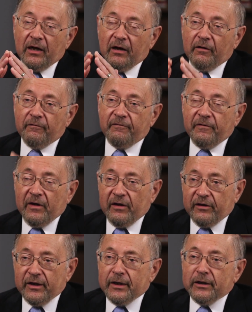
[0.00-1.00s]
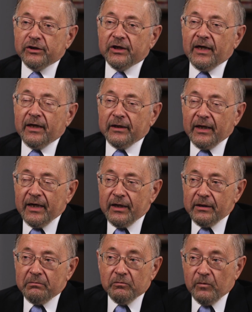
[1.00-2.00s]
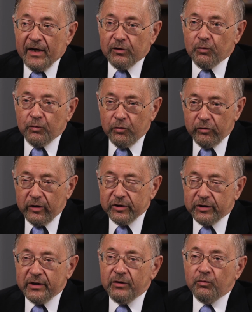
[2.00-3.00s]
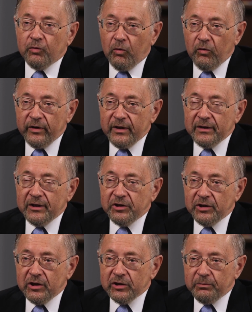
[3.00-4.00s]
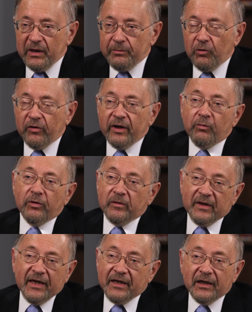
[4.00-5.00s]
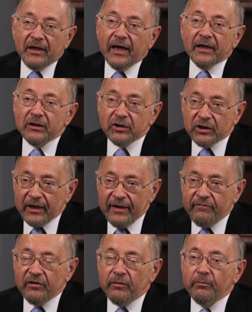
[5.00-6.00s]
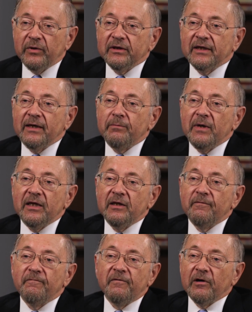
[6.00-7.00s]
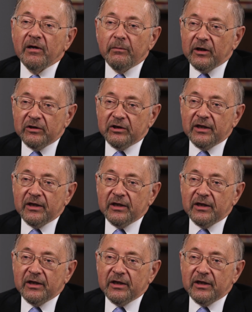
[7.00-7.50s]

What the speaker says: of things, and they rather ruthlessly ruled the indigenous people. They did not enslave them, but they made them very much